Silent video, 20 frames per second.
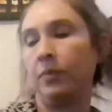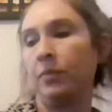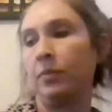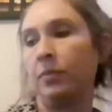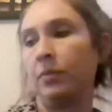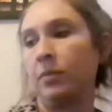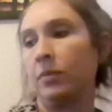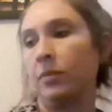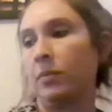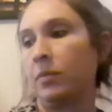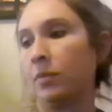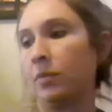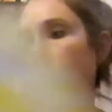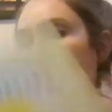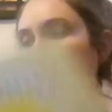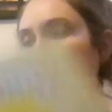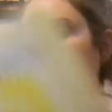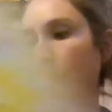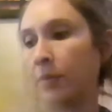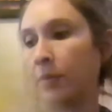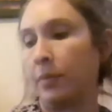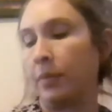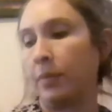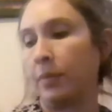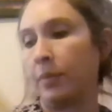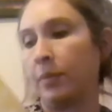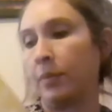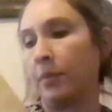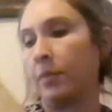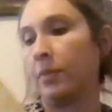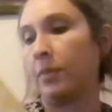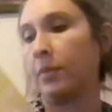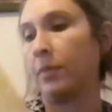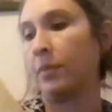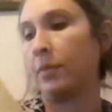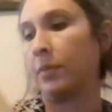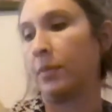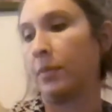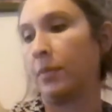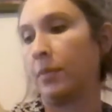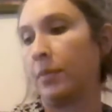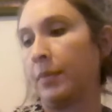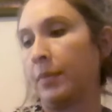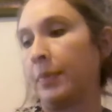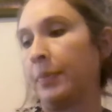Nothing is said.